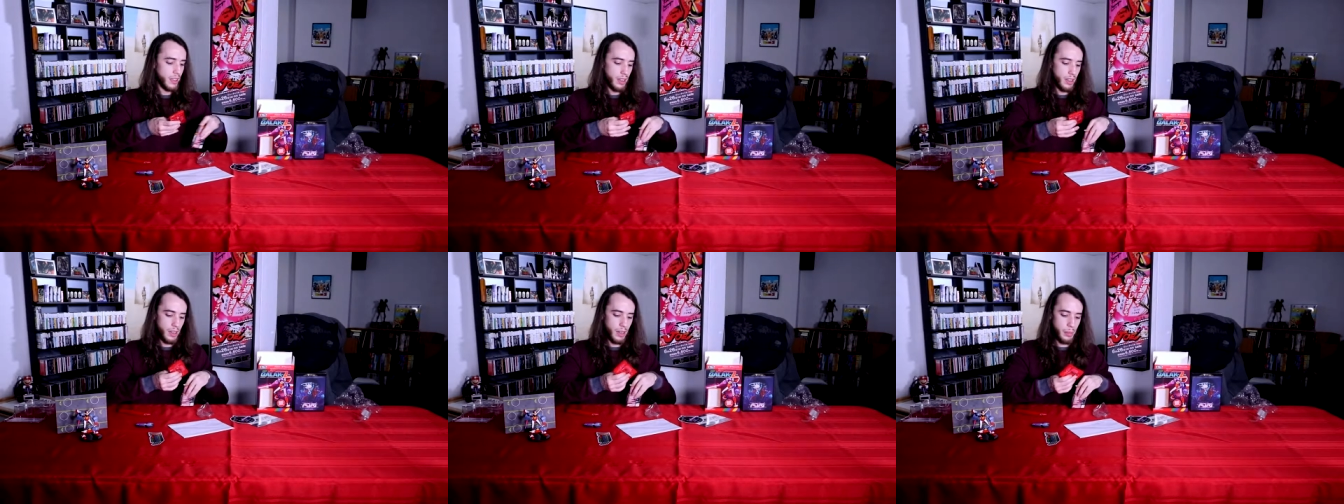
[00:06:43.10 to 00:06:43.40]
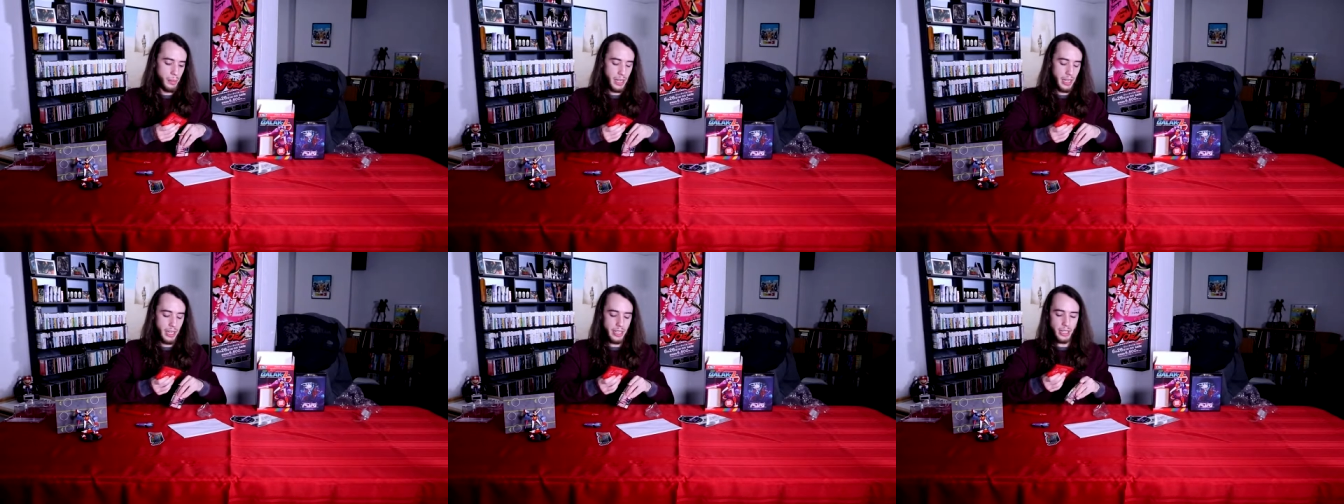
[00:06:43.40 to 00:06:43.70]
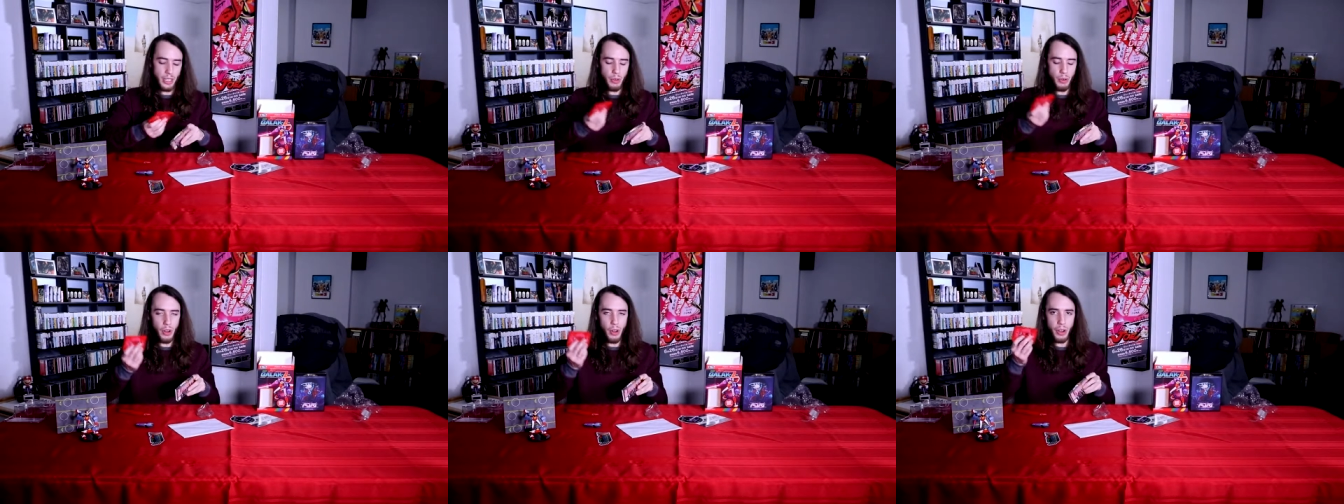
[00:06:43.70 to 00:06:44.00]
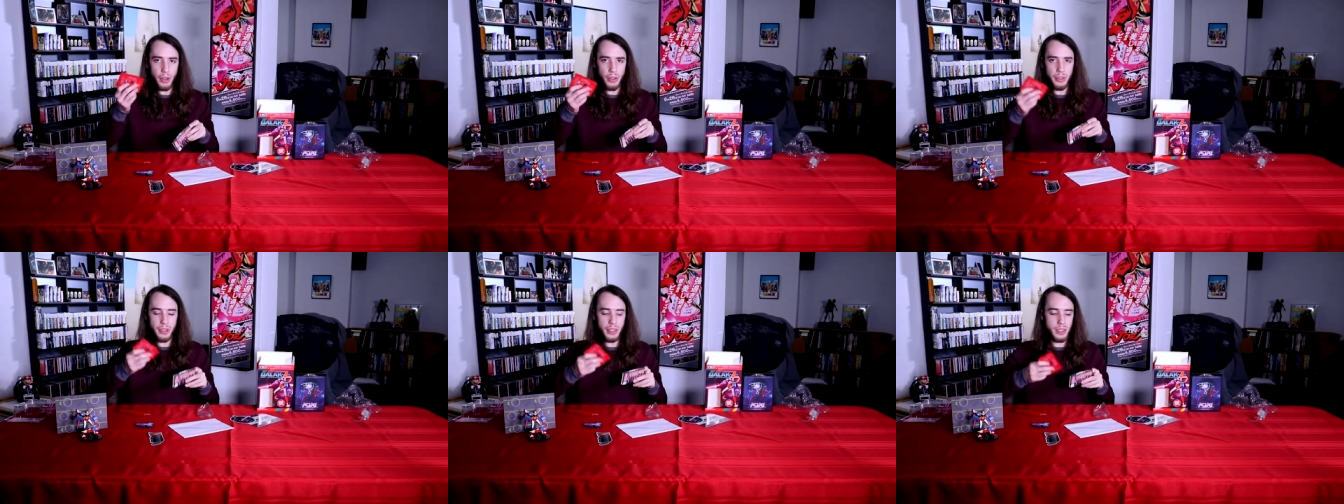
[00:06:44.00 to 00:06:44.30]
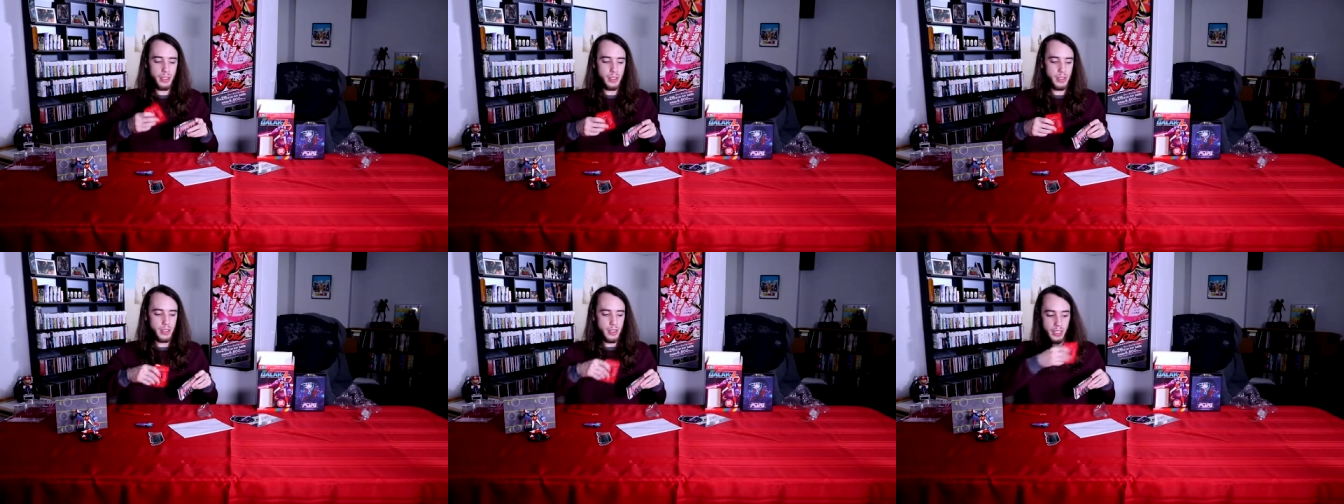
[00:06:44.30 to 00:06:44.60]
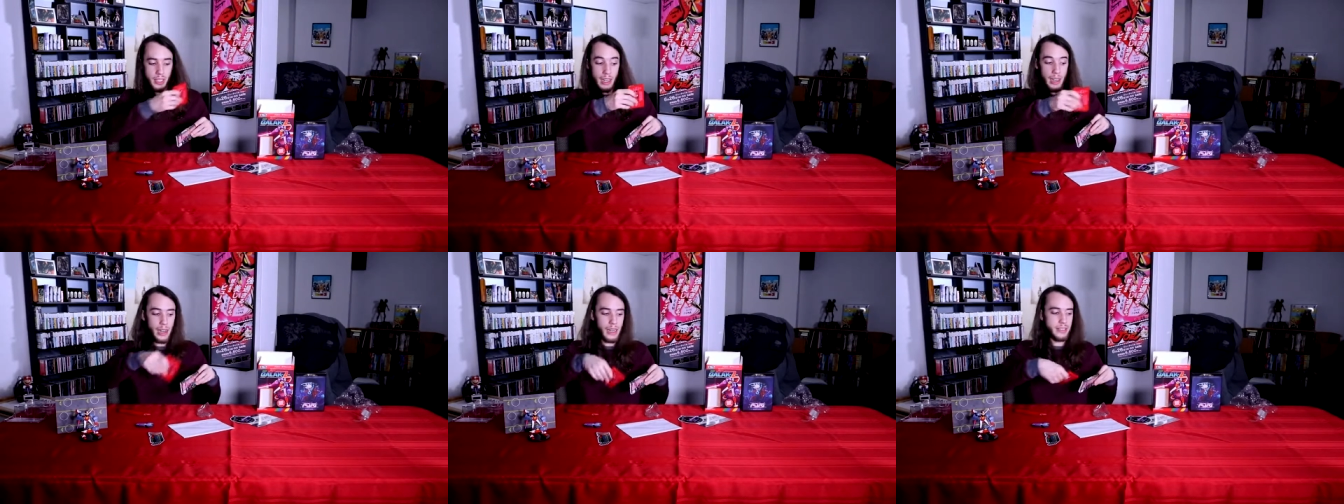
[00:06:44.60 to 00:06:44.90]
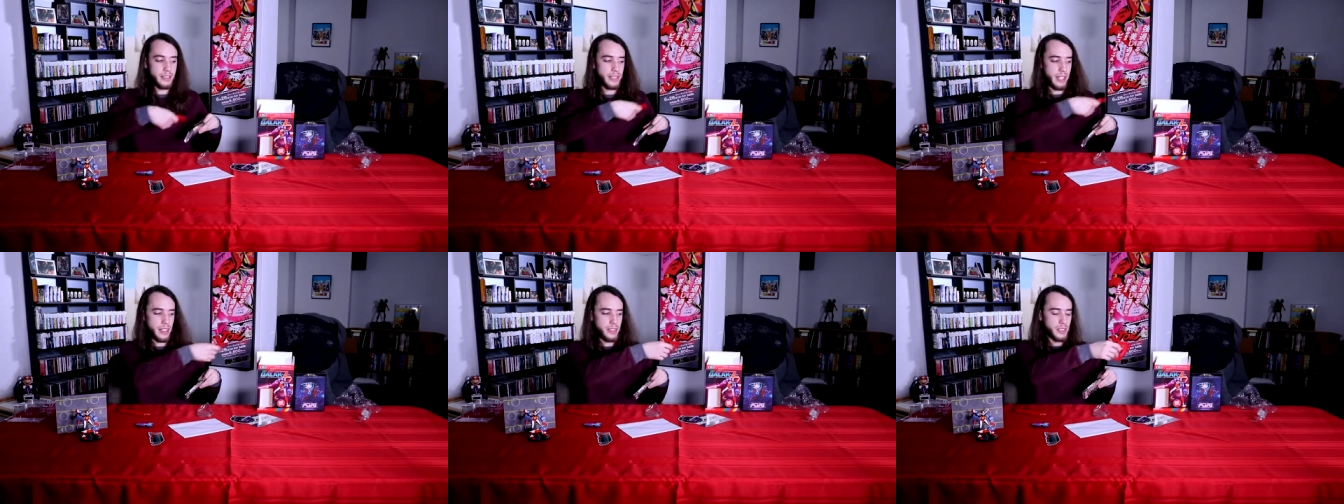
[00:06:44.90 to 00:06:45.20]
And I know all the
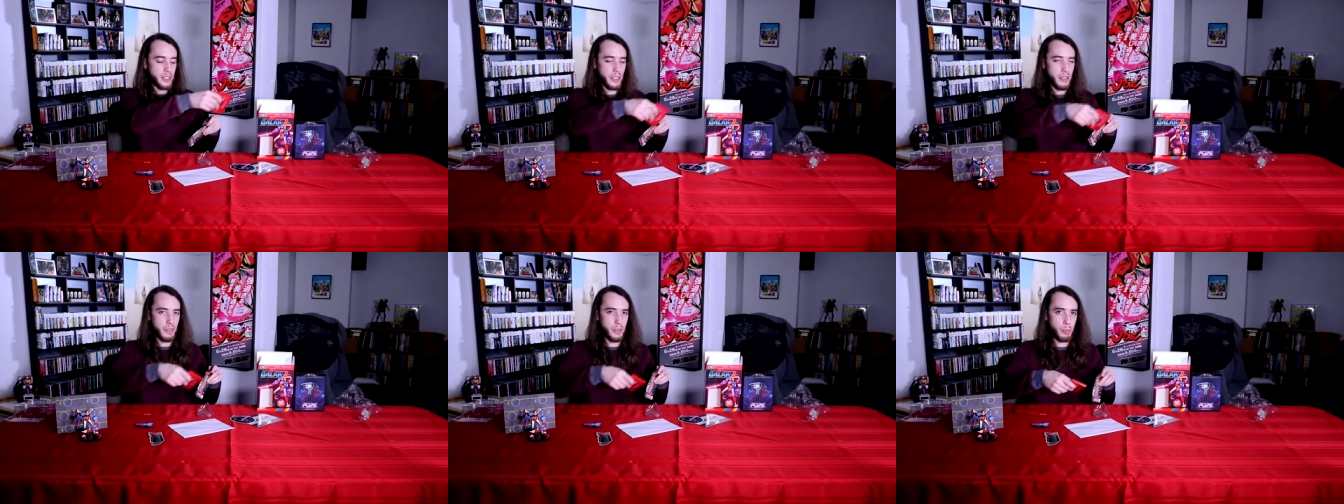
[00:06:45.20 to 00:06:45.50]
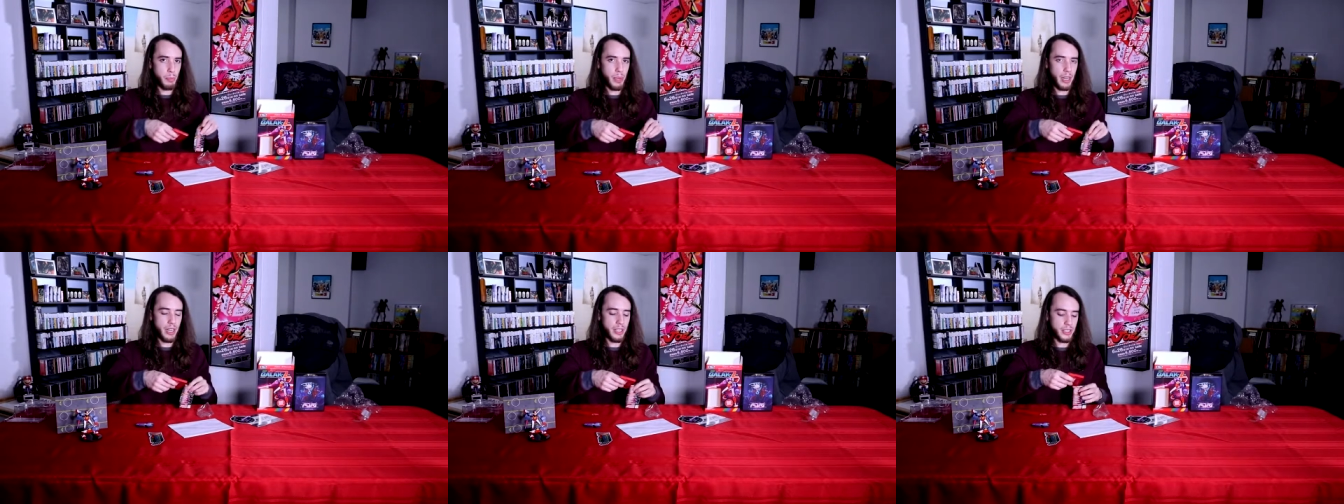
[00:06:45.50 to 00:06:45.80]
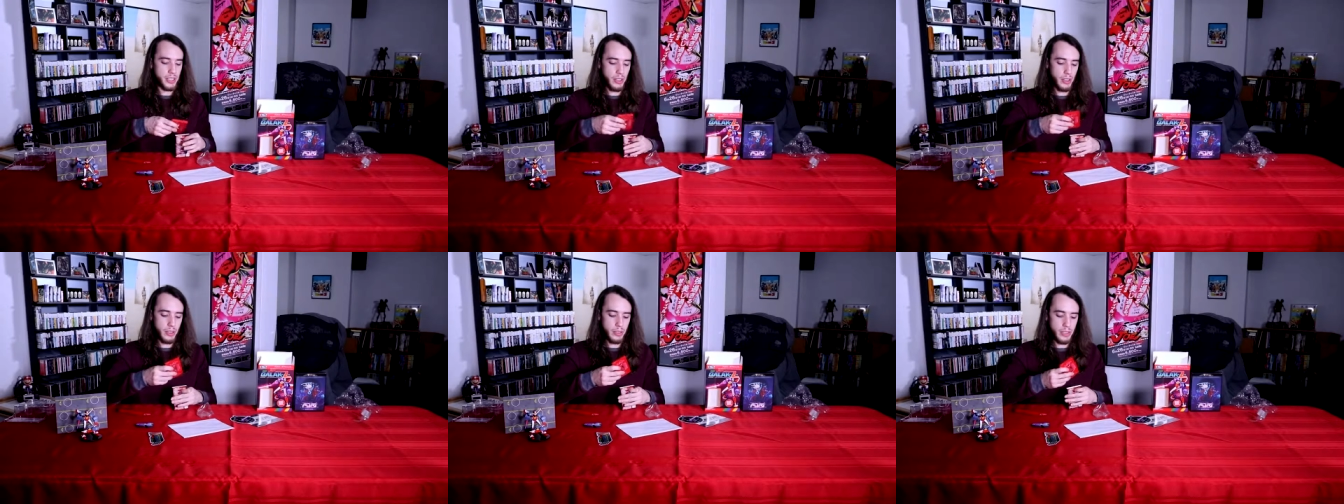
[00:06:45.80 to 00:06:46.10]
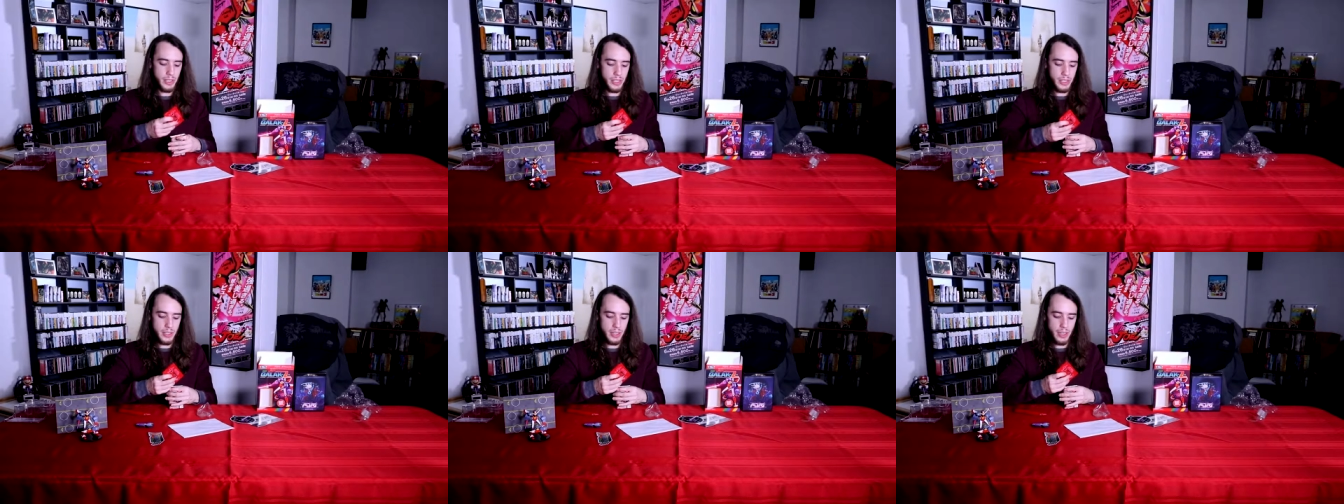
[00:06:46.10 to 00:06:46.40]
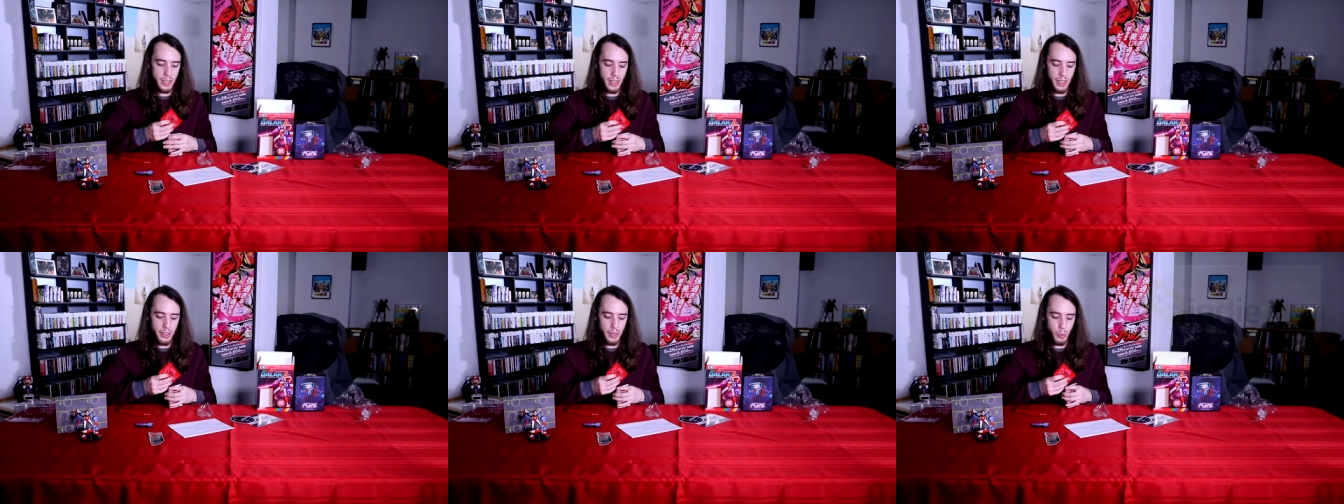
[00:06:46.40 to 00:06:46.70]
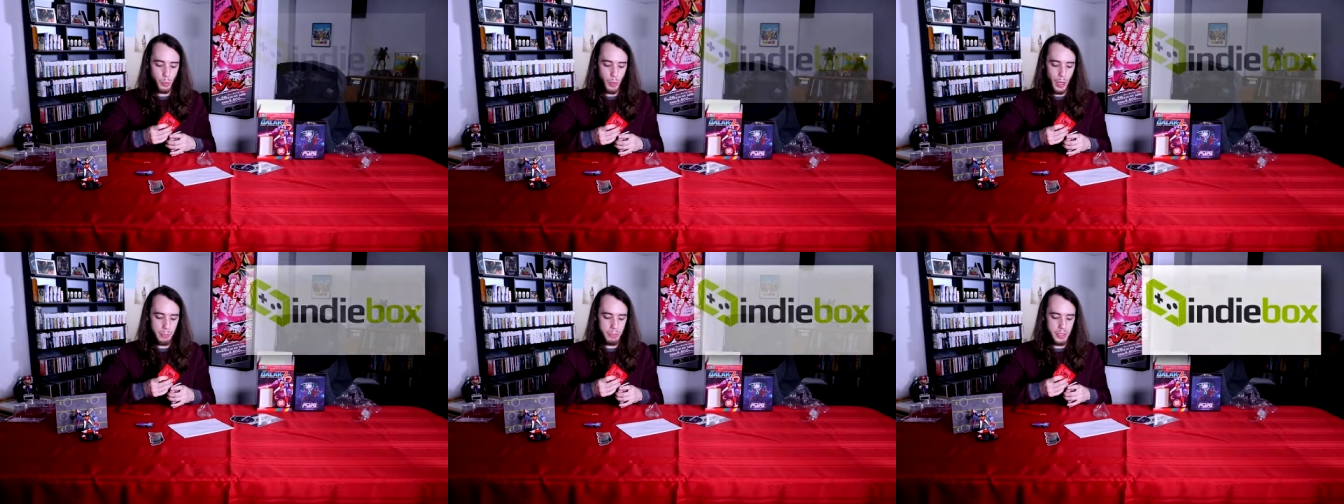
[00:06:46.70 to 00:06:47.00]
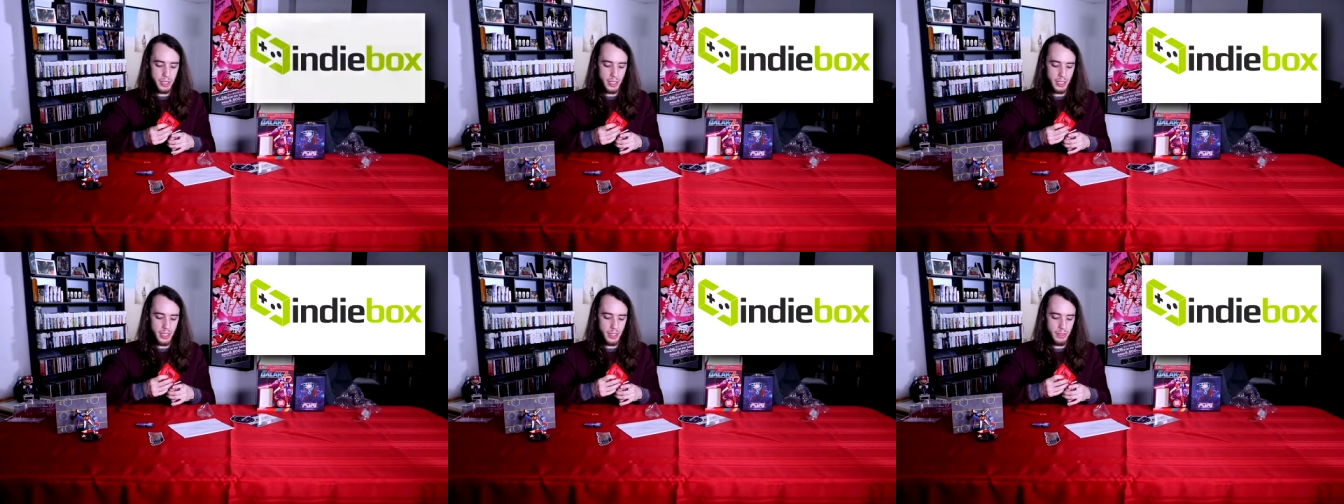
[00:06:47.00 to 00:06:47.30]
contents of the box are listed on the
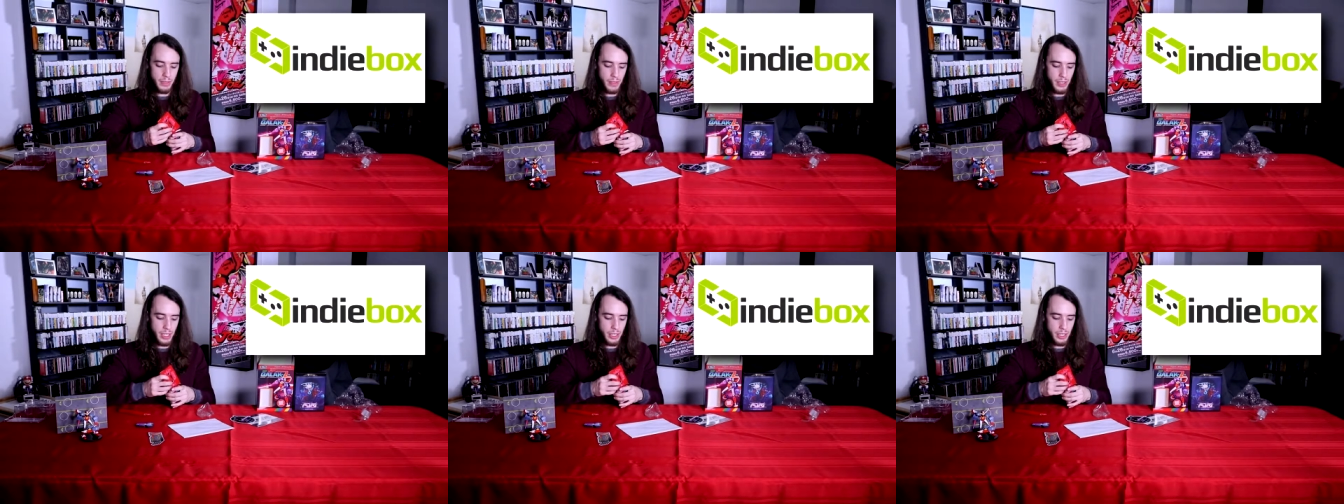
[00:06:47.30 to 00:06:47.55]
website,